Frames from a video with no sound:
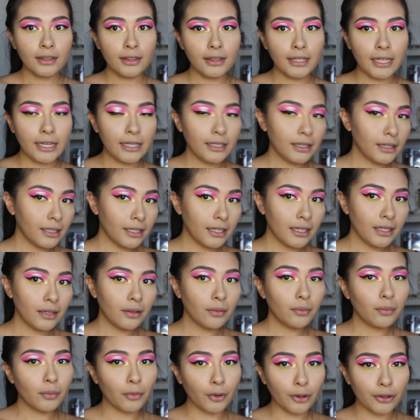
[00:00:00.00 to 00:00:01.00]
Lately,
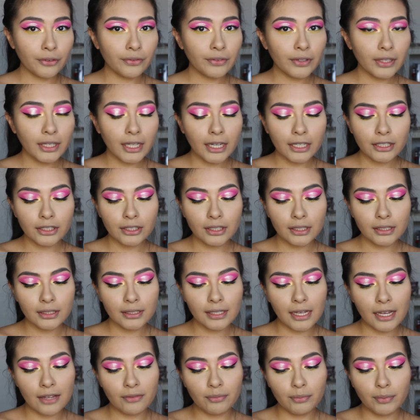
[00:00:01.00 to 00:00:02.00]
Morphe
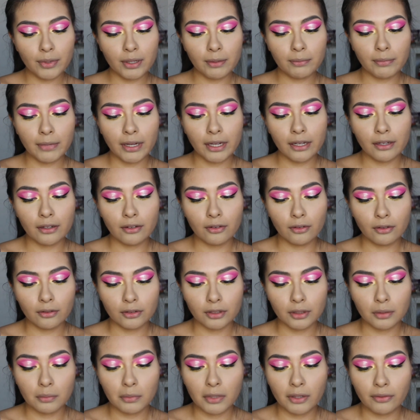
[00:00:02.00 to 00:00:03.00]
lashes have been my
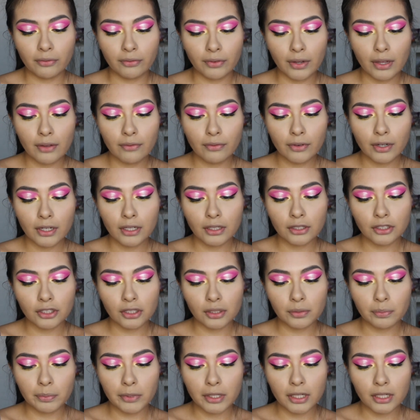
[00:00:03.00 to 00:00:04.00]
ultimate favorite
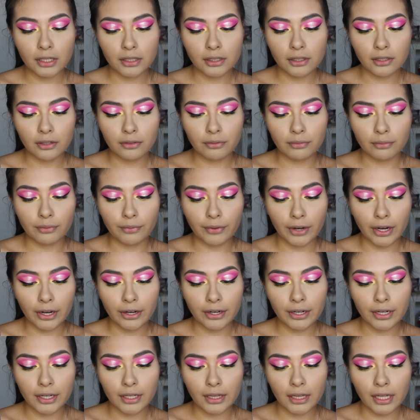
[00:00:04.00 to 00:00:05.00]
just because they're
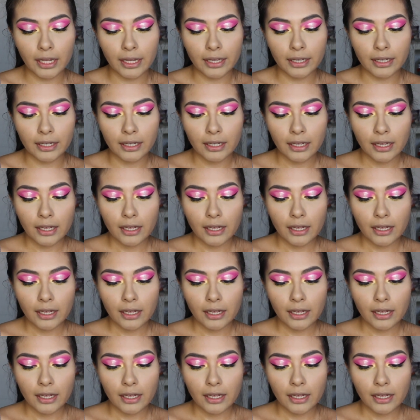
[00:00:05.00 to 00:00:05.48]
very like